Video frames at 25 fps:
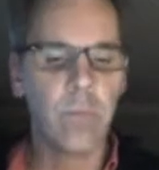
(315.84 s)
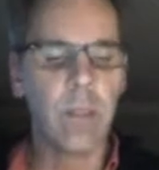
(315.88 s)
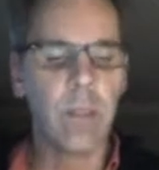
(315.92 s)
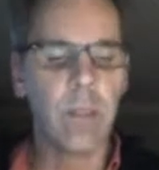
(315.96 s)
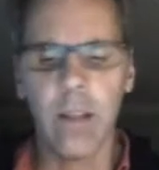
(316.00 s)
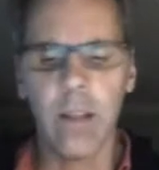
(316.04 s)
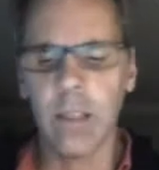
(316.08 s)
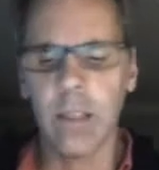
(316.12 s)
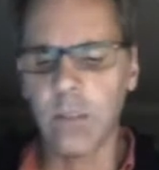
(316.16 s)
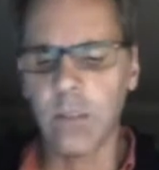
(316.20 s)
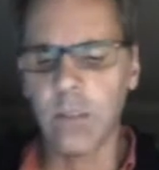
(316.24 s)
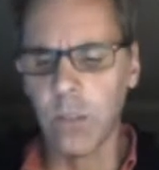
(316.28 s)

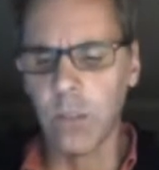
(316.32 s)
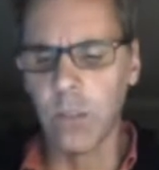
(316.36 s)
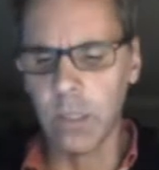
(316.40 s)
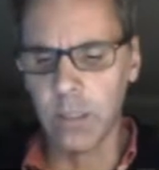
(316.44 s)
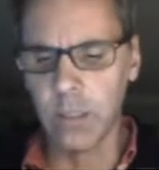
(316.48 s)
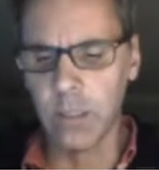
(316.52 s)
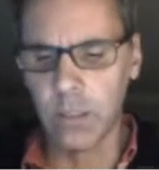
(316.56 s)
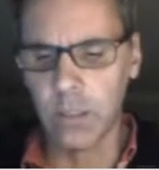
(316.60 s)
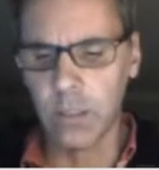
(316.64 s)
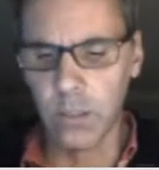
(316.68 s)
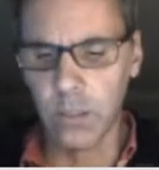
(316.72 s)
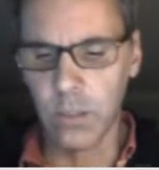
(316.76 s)
Let's look at a
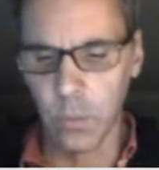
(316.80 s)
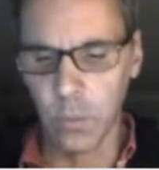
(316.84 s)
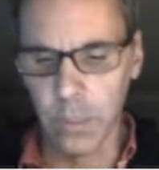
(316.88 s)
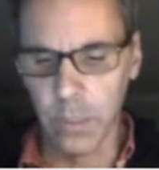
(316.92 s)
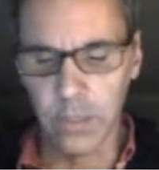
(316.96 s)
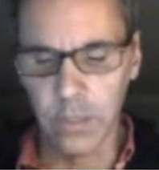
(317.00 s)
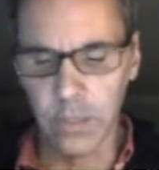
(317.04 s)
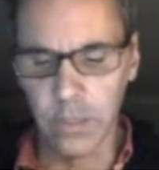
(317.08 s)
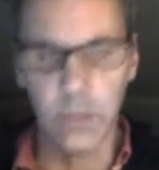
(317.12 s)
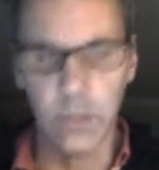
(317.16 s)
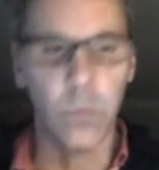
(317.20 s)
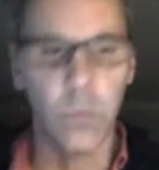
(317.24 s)

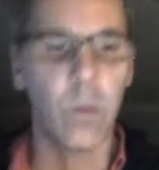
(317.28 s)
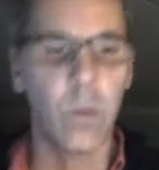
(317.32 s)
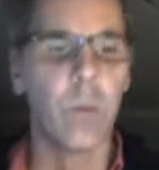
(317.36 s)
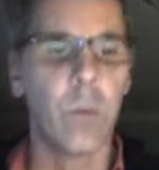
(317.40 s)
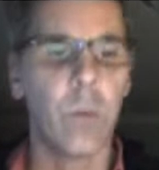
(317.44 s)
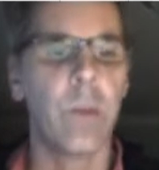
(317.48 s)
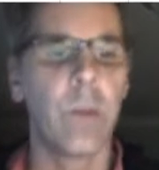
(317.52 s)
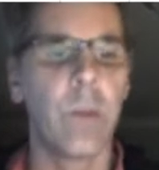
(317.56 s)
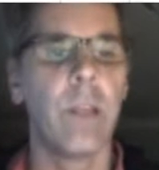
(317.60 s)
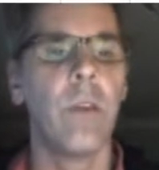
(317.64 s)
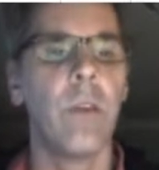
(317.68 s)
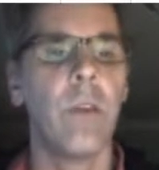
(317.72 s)
situation where
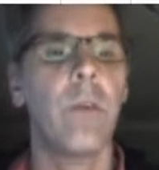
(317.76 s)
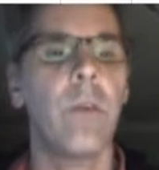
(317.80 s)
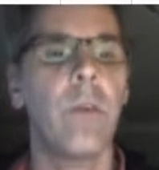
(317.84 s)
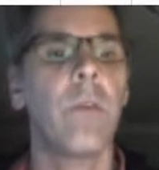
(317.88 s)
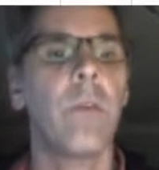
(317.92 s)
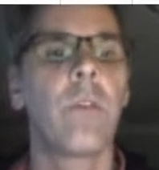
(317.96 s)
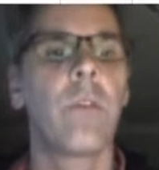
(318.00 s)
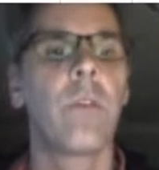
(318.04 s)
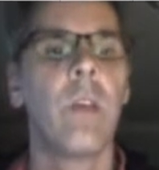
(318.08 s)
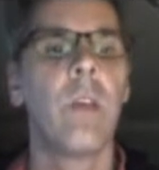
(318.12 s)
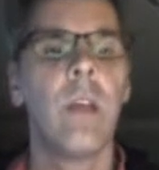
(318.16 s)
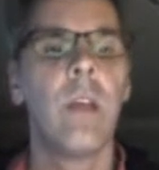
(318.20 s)
we
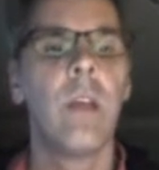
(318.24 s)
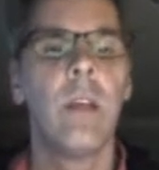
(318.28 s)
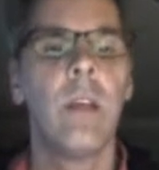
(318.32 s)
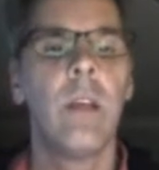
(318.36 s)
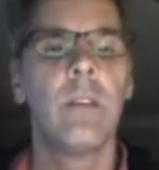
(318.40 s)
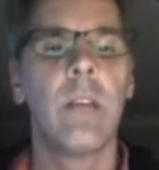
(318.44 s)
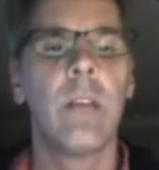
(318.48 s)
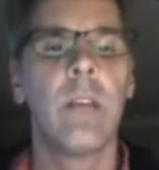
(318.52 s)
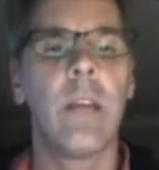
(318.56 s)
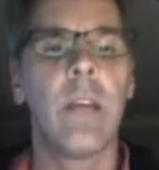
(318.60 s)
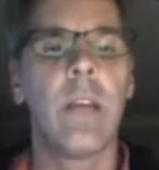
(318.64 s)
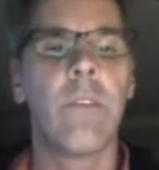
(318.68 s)
use,
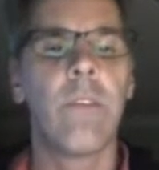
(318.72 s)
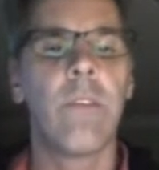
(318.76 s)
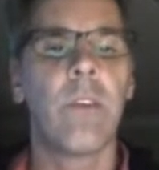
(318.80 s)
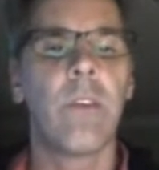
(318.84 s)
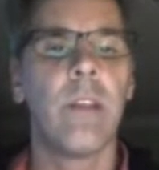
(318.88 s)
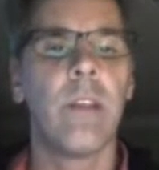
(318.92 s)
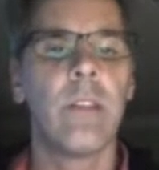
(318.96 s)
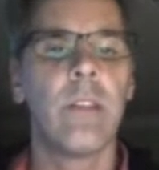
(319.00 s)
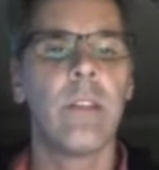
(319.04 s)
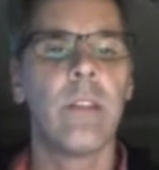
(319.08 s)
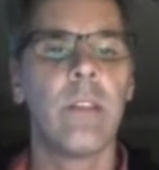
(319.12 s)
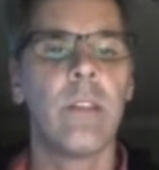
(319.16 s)
say for
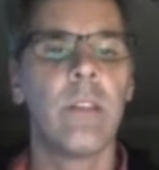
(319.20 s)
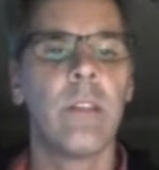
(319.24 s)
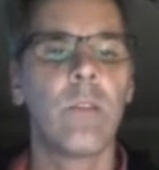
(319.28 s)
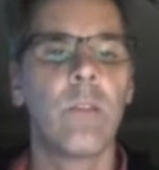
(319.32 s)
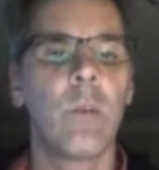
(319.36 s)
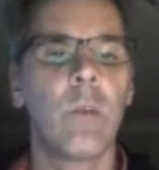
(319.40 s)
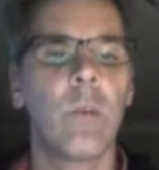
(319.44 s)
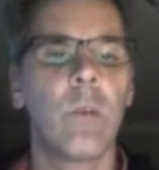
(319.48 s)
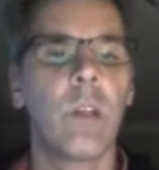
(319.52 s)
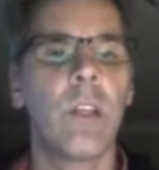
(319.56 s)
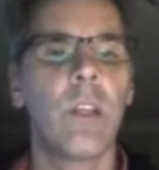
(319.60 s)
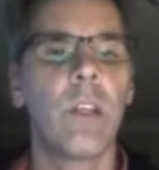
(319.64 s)
instance,
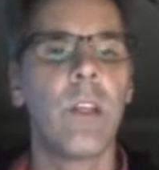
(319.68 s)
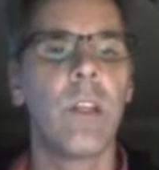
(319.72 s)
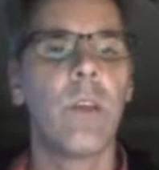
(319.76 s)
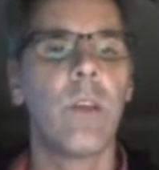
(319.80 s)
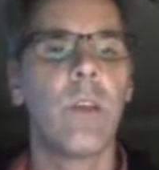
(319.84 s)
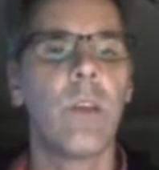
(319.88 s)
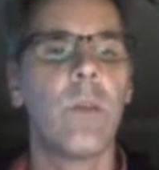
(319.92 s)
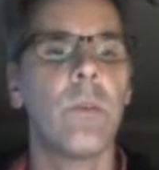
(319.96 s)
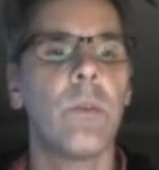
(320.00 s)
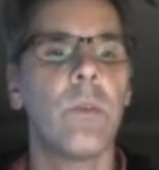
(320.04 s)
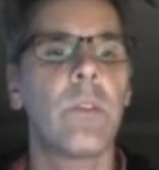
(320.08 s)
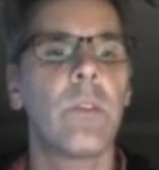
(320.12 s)
we're going to
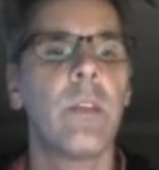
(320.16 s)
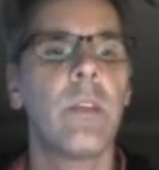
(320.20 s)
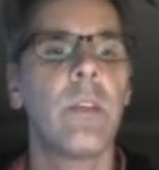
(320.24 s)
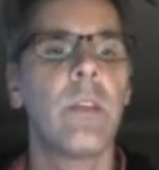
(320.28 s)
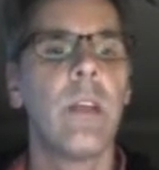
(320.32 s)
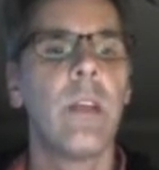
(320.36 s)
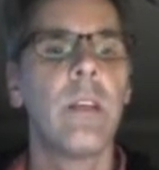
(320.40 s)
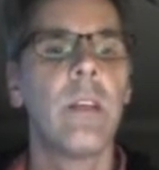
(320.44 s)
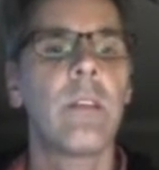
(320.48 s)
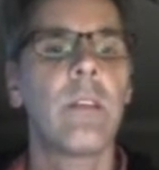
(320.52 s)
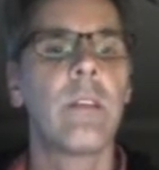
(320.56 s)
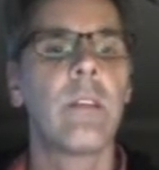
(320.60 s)
use
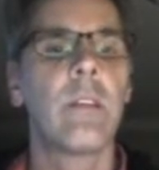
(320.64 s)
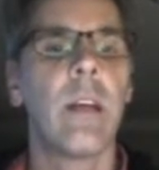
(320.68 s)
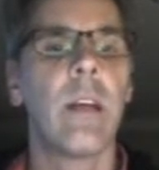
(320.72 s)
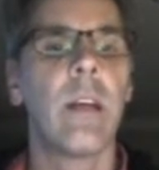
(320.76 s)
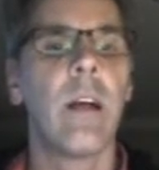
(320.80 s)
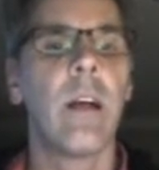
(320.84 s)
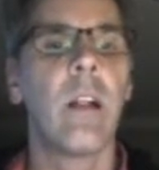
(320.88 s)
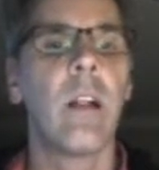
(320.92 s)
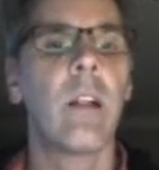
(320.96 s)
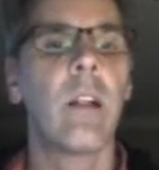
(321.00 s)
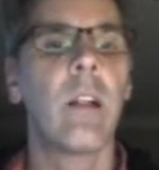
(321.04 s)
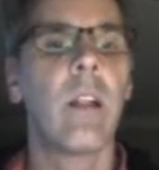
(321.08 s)

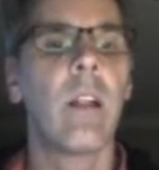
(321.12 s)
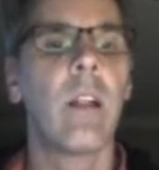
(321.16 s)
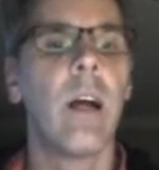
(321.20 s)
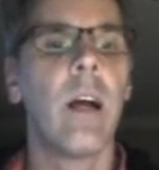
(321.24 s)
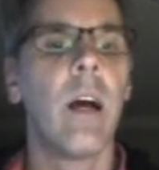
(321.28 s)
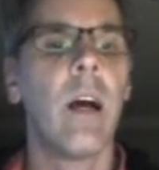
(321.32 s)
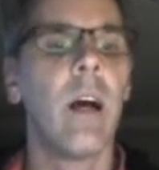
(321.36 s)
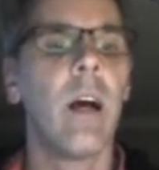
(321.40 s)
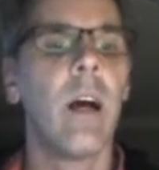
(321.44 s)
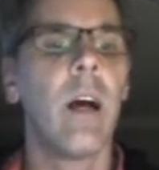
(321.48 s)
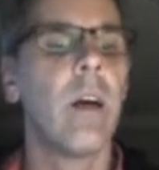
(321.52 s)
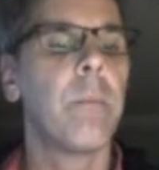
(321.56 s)
cell
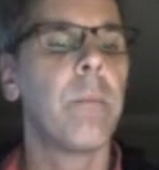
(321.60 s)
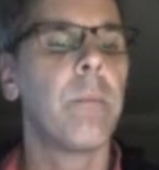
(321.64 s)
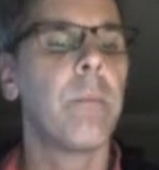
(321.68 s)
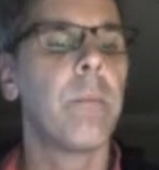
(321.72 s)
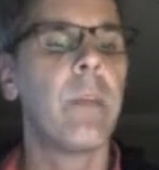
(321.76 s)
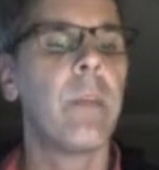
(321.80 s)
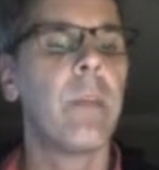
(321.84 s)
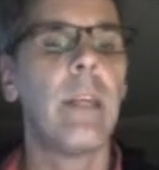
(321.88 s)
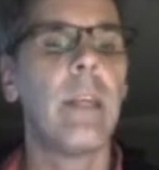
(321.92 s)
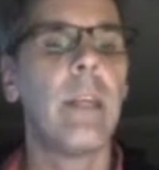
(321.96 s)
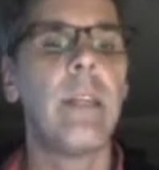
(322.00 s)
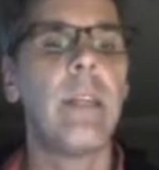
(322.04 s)

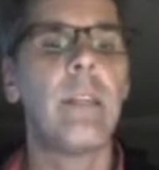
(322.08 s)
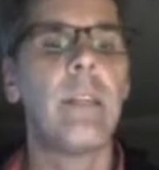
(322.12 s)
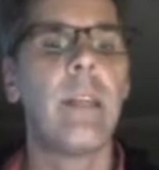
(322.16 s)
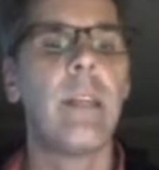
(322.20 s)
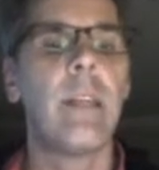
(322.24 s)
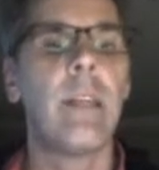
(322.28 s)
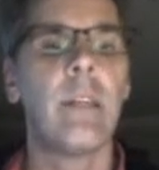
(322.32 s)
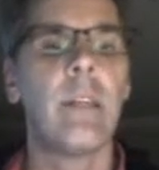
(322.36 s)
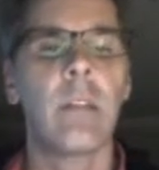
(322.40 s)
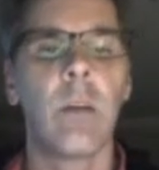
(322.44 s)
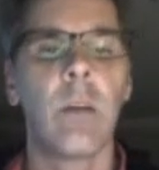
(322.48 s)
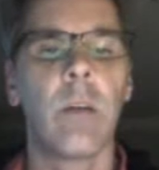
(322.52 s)

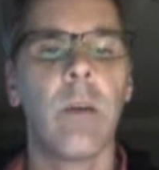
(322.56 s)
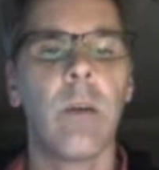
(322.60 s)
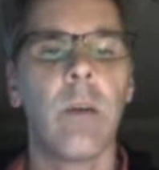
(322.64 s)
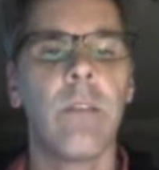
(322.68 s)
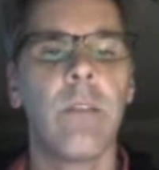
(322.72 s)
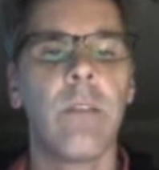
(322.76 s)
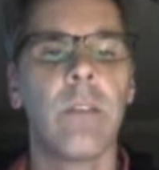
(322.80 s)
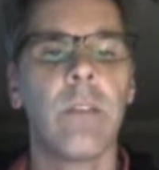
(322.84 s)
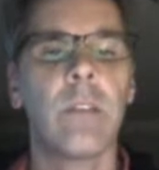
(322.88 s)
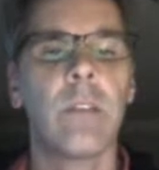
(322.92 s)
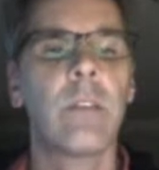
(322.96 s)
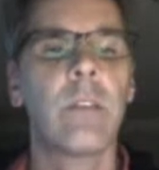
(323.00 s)
E10 as our
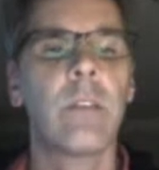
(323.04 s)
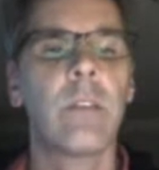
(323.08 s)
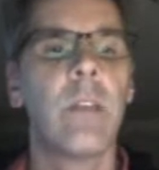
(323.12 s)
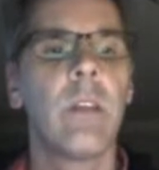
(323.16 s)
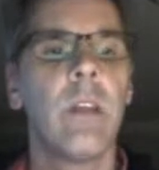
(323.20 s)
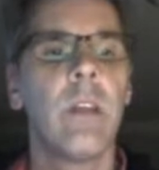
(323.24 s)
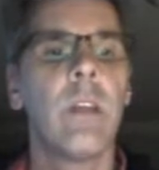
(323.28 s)
reference.